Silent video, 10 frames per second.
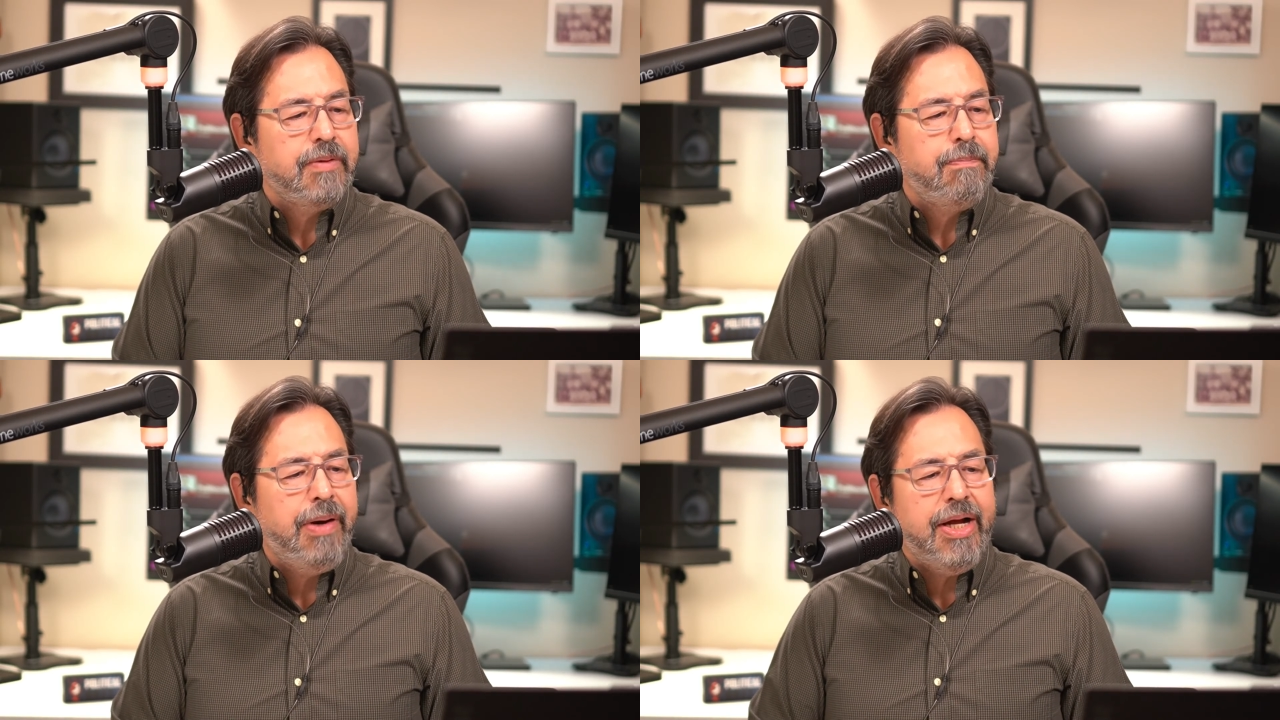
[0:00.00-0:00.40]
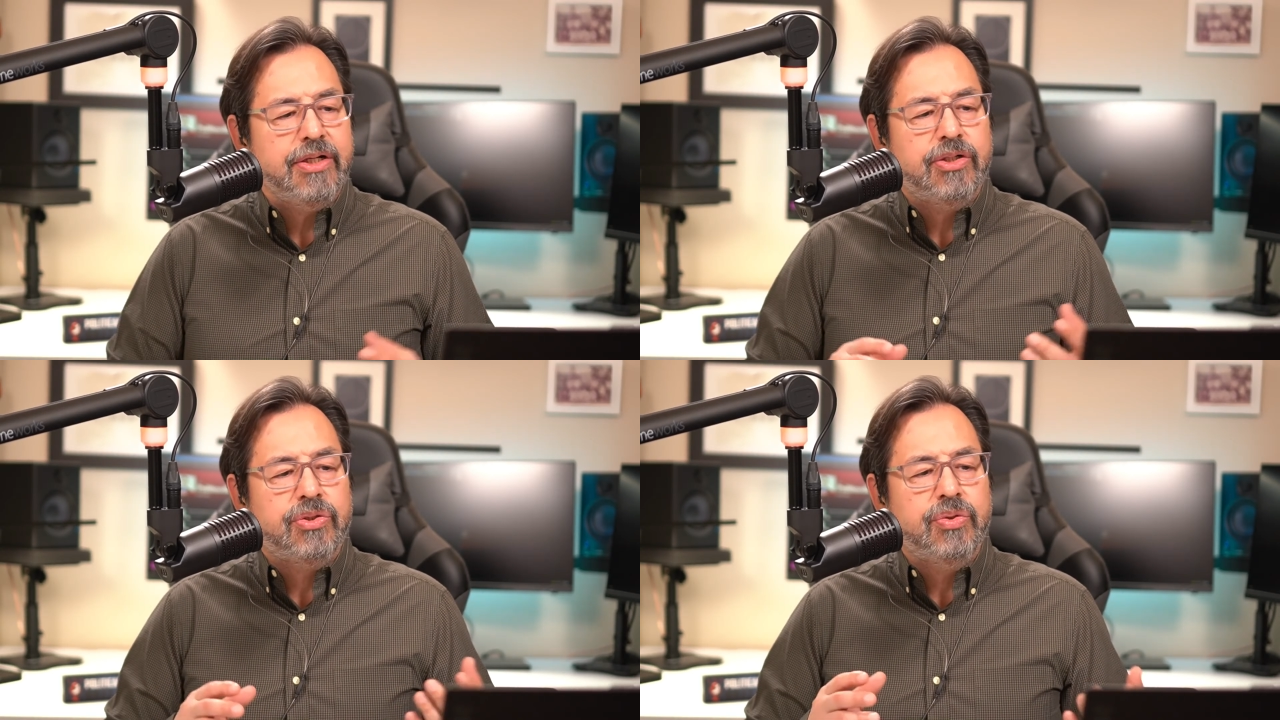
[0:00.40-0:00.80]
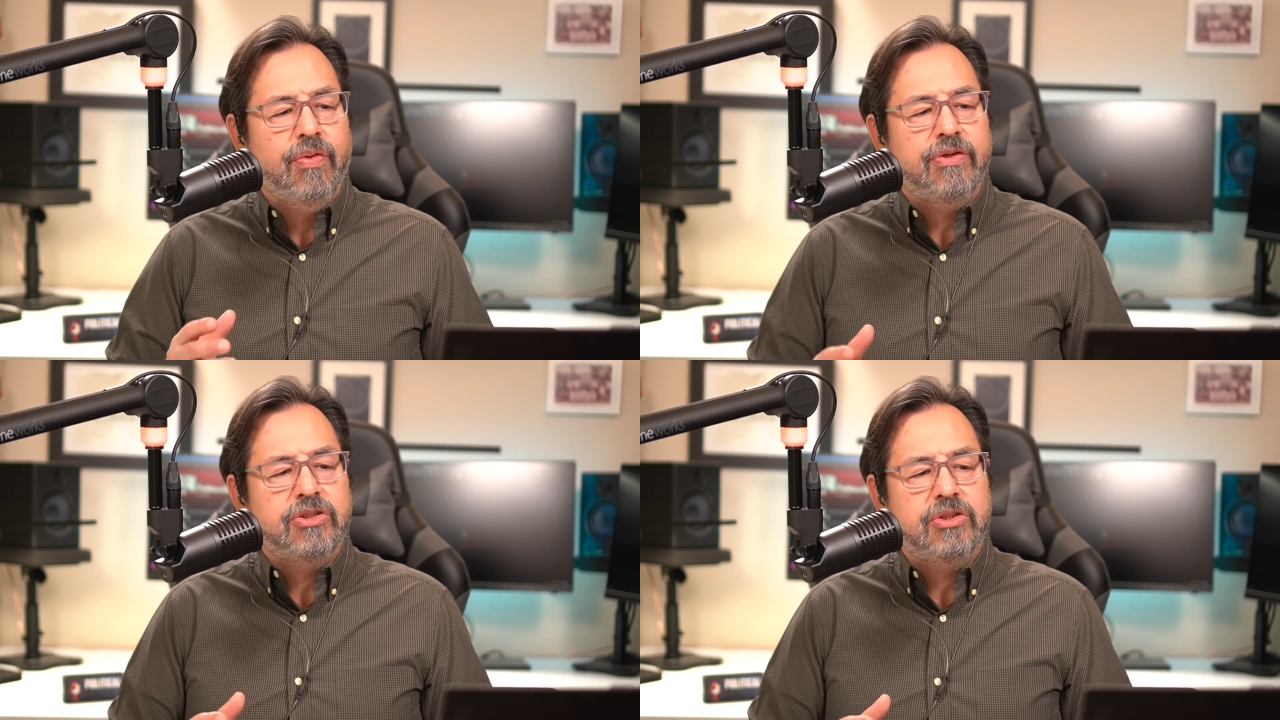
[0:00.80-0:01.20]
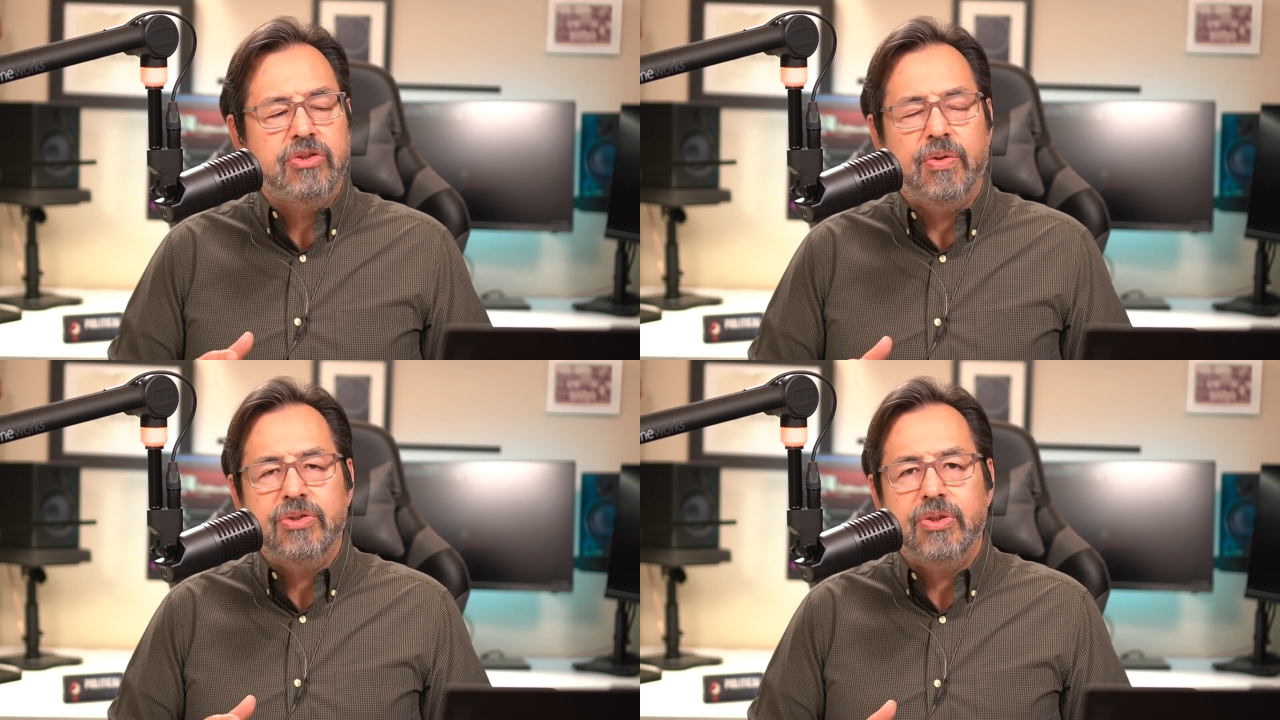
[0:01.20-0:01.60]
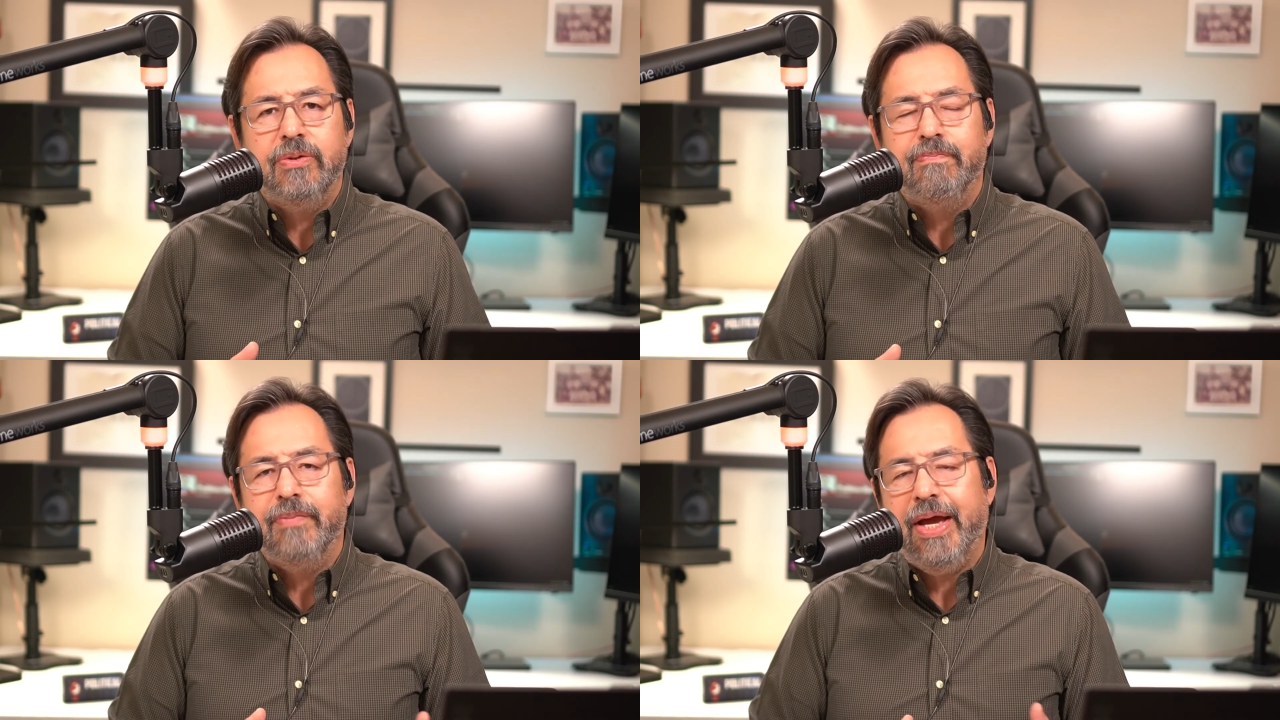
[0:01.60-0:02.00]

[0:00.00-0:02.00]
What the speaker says: But Truth Social